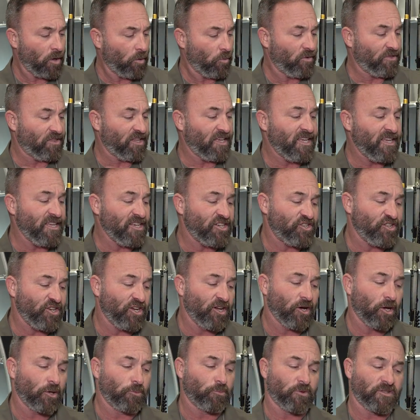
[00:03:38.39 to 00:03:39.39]
with the heat
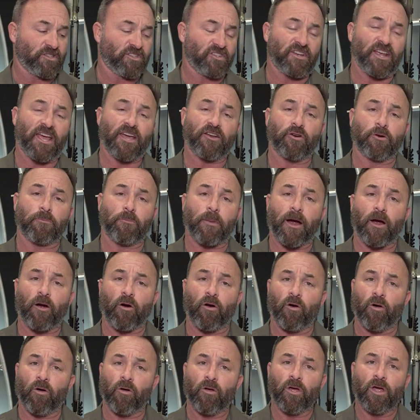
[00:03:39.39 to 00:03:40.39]
shield, with standard
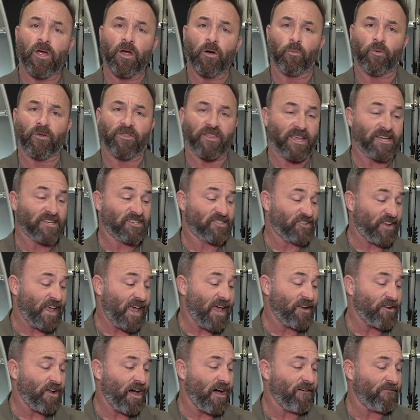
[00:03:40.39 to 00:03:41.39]
barrel, with a
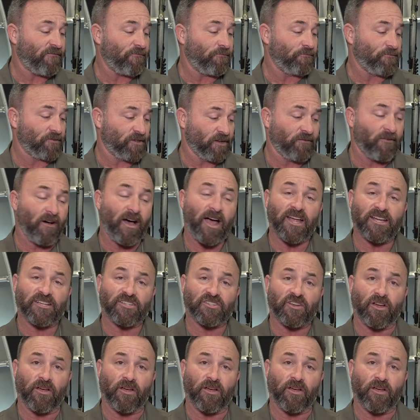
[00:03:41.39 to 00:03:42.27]
standoff device